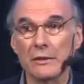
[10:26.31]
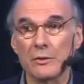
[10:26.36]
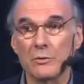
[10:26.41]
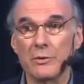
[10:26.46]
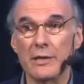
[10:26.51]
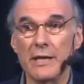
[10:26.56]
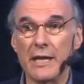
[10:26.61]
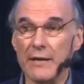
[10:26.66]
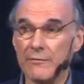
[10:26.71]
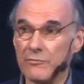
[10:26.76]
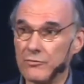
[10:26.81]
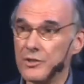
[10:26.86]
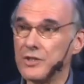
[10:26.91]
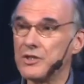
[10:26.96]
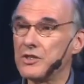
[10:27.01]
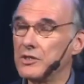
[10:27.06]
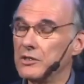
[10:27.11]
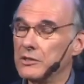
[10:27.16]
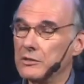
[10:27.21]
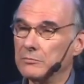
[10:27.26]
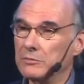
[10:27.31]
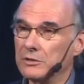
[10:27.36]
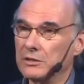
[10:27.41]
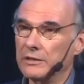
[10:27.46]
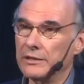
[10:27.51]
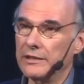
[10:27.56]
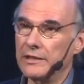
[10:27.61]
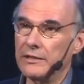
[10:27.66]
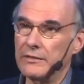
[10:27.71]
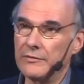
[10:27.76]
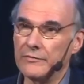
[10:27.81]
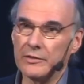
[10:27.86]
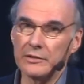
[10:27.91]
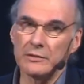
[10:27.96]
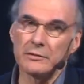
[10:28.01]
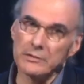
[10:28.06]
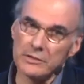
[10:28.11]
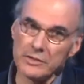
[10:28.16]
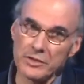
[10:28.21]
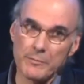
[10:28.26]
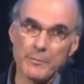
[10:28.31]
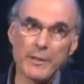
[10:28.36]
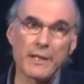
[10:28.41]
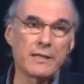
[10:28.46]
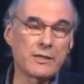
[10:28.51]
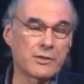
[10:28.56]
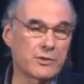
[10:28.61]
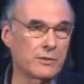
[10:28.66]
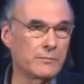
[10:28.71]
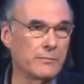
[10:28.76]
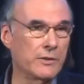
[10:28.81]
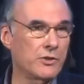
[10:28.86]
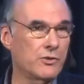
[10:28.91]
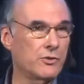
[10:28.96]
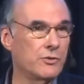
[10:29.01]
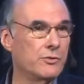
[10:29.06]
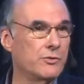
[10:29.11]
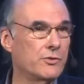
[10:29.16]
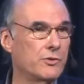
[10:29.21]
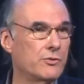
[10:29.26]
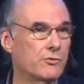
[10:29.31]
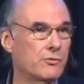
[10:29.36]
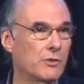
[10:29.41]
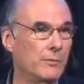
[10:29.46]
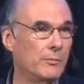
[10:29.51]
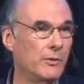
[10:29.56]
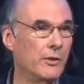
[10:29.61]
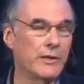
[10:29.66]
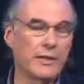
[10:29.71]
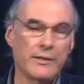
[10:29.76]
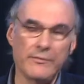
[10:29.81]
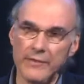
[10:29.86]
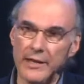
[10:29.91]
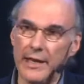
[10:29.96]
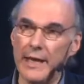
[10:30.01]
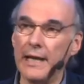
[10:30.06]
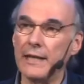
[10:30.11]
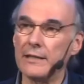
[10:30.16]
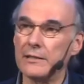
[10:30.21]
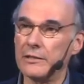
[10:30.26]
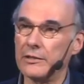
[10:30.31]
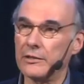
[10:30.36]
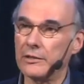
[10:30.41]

we have reason to believe that despite some issues and trouble they've had,